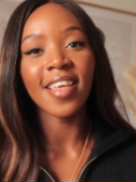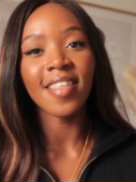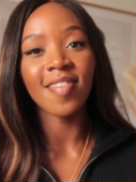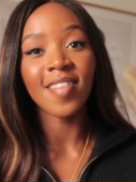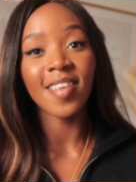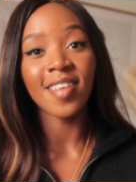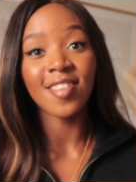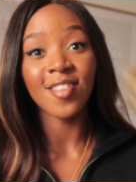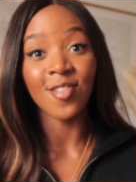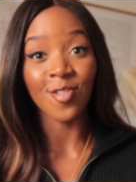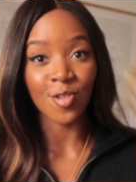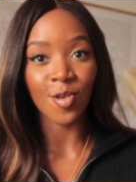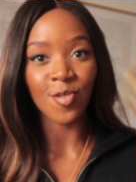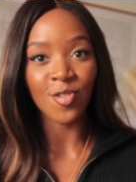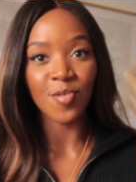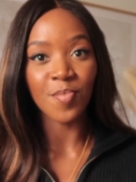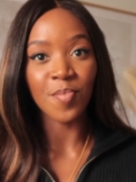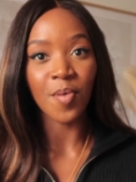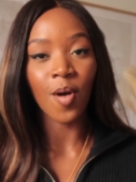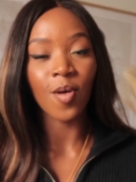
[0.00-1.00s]
it in the
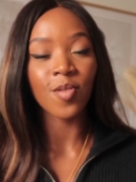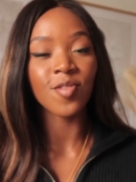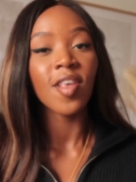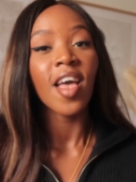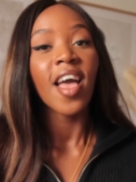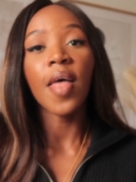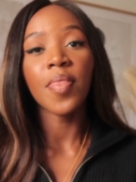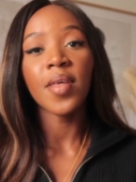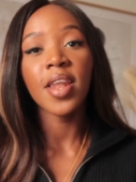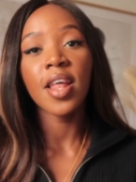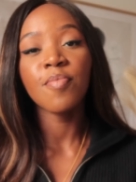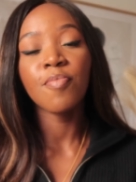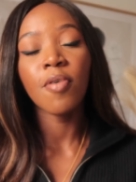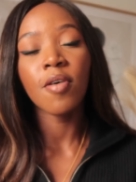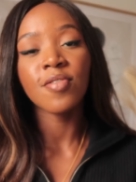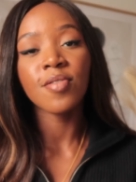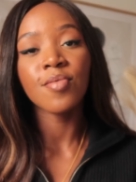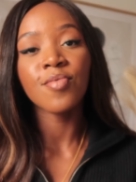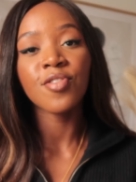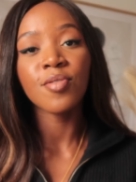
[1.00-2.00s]
description box. And then I
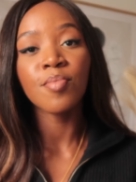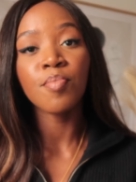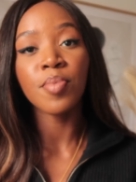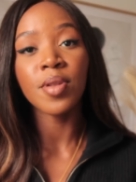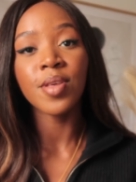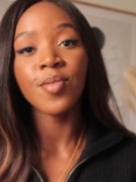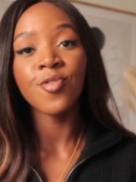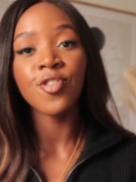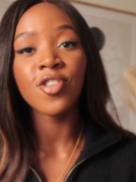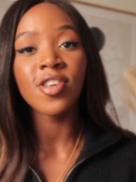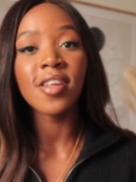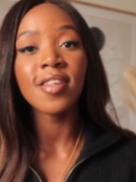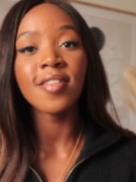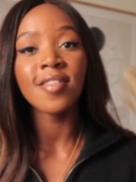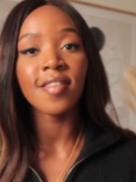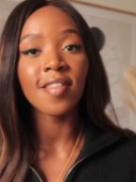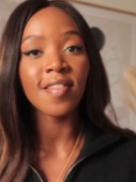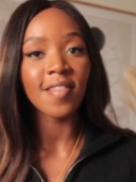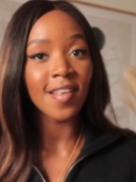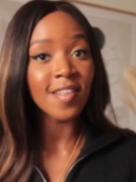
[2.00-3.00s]
popped on some blue
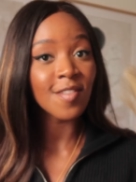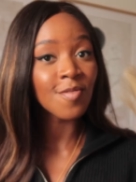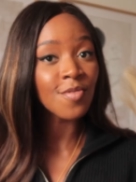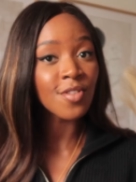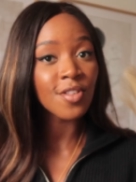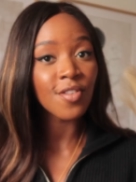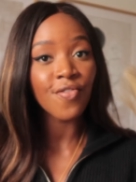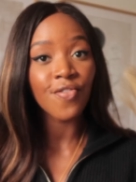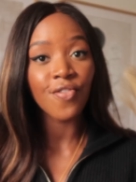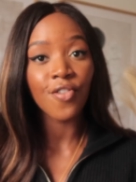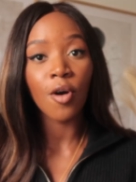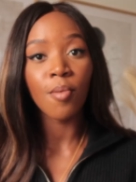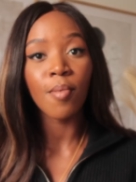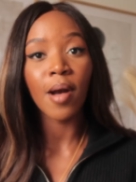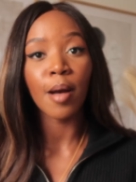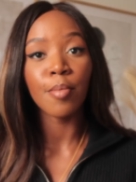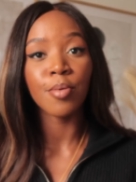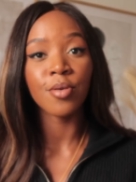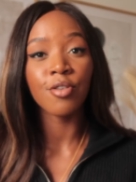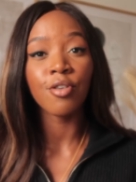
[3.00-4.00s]
jeans. These ones are from
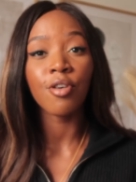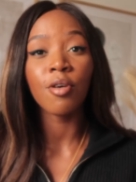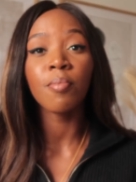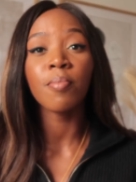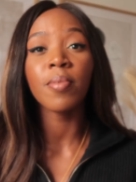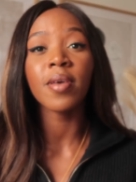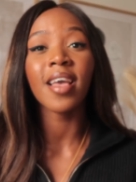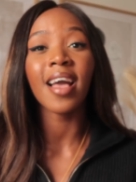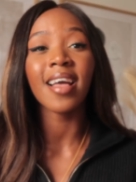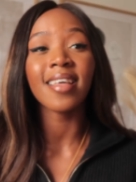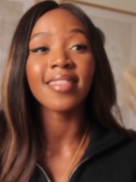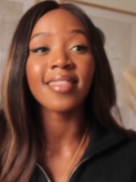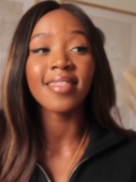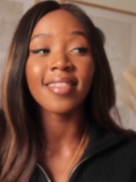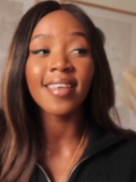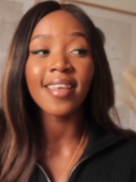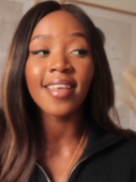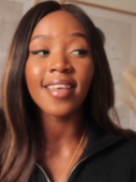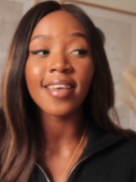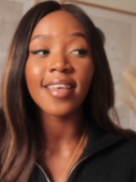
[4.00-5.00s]
Abercrombie, I
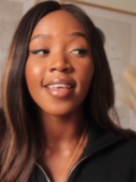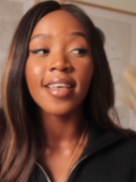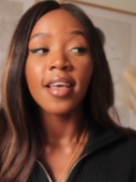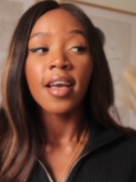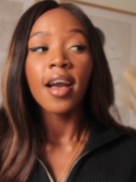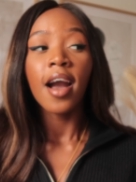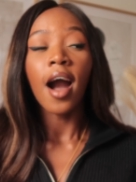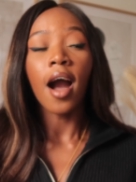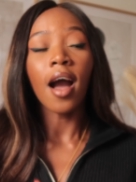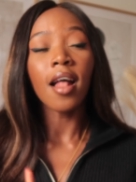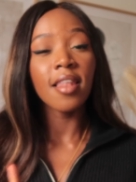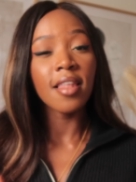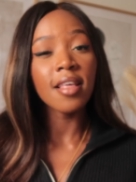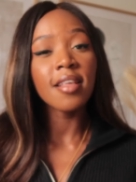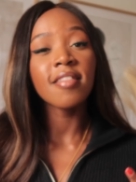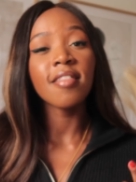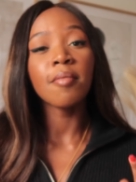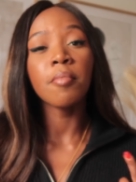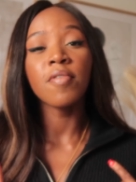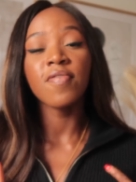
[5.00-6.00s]
think. I'll
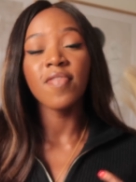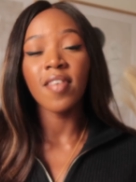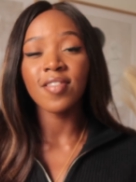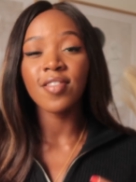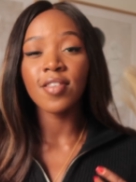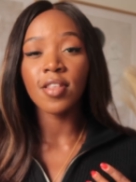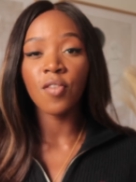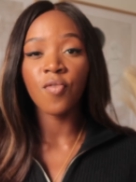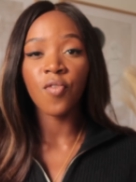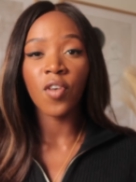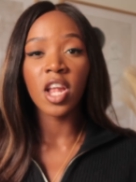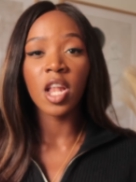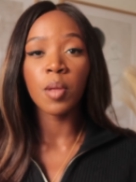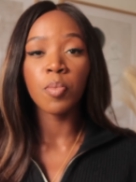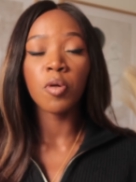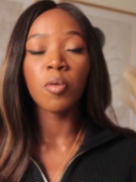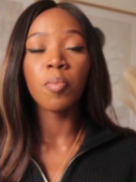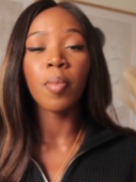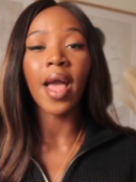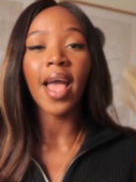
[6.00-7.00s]
link them if they're still
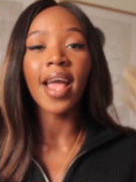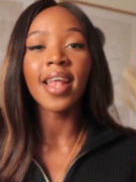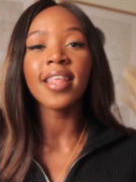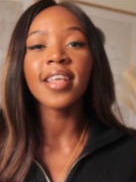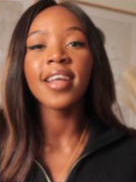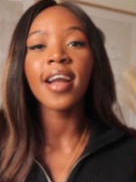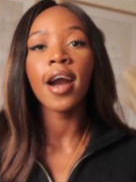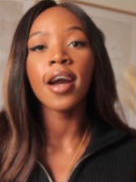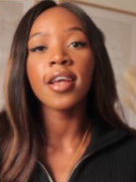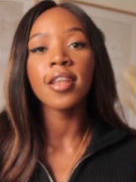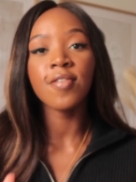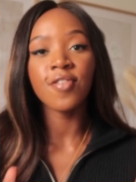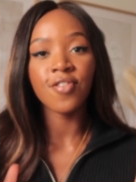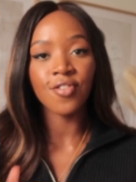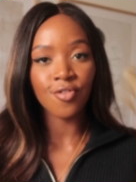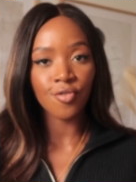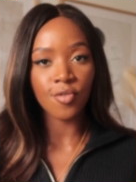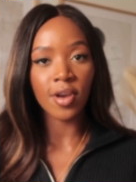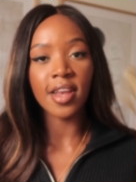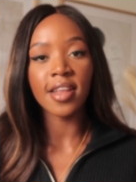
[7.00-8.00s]
available, but any kind of
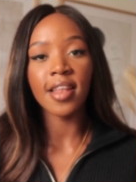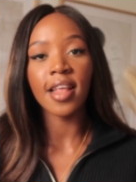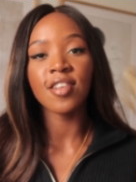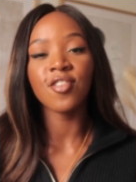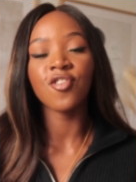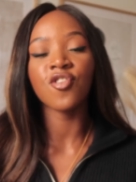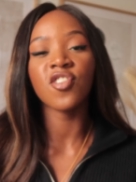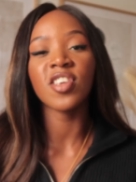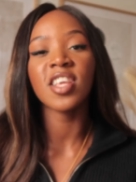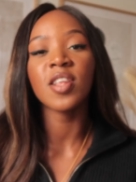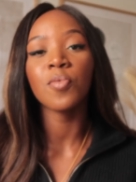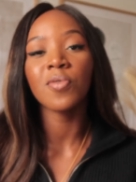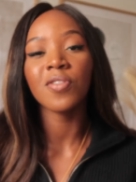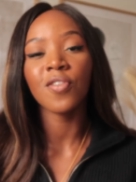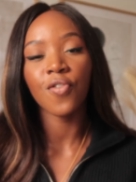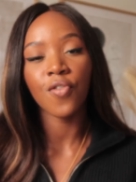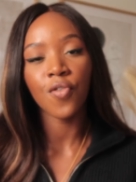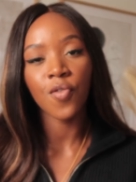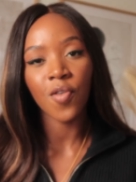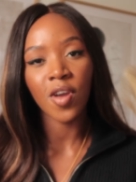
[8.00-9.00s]
straight leg jean with
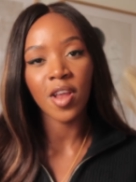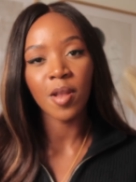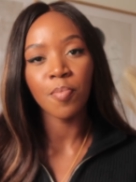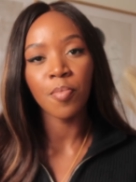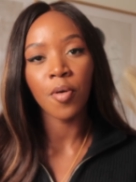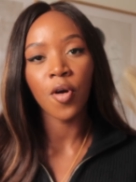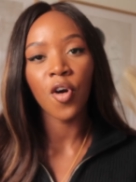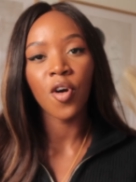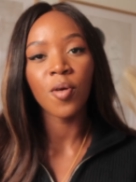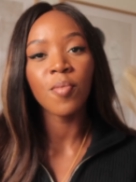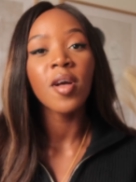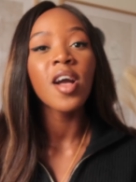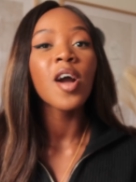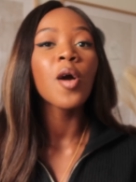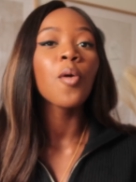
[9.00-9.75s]
a frayed bottom